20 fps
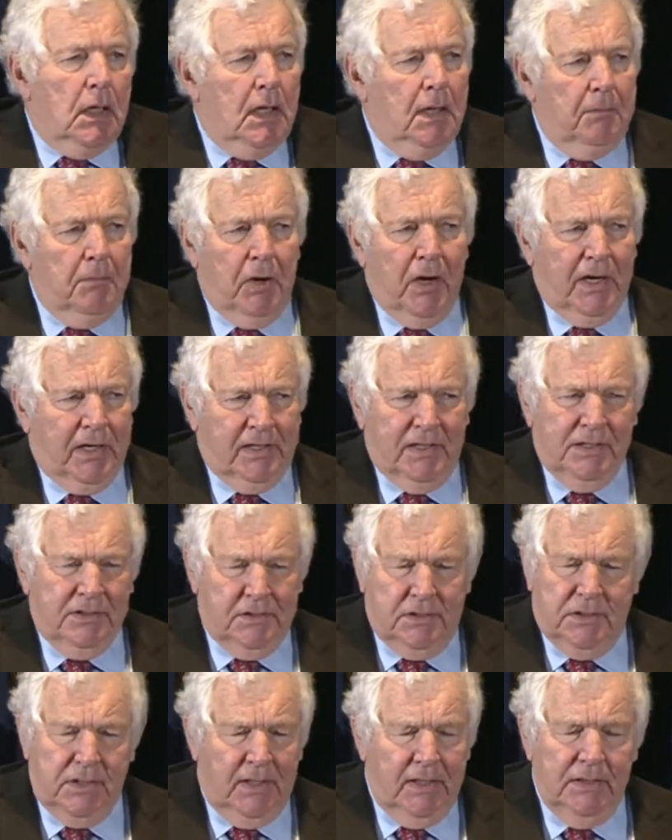Mark,
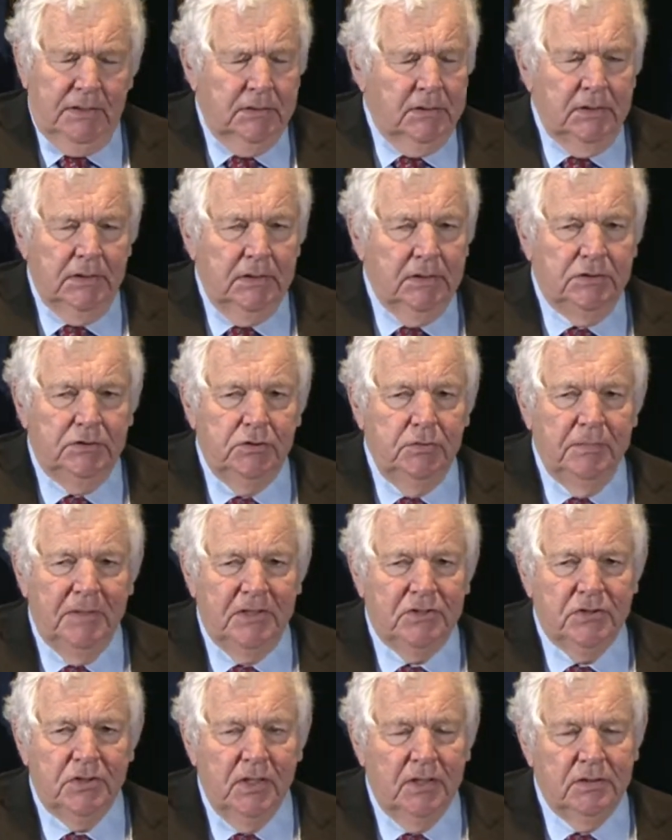that's too
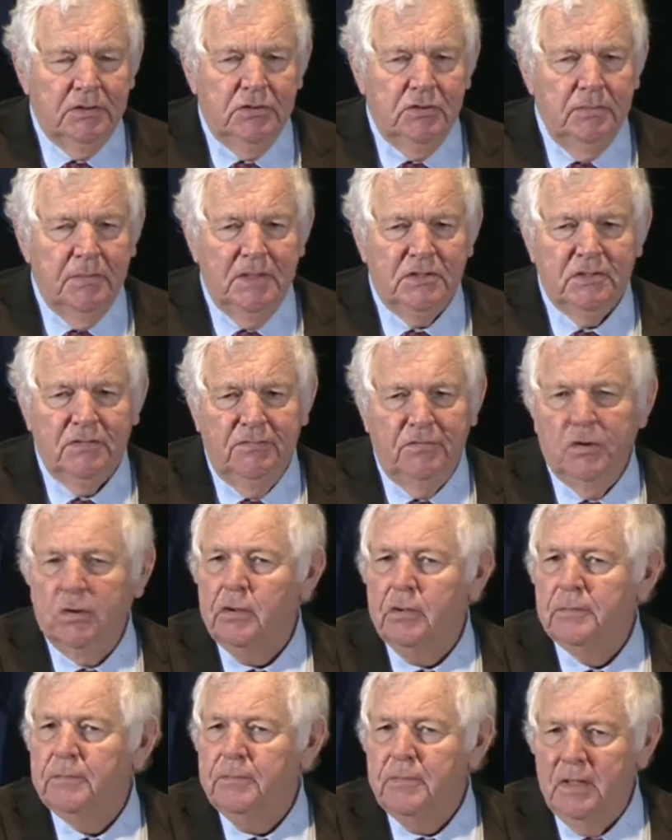much of
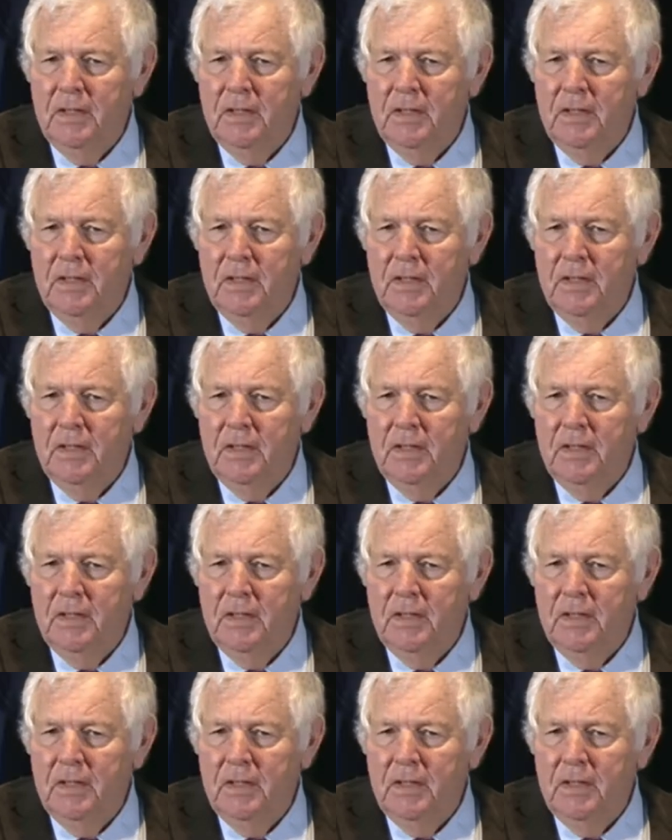your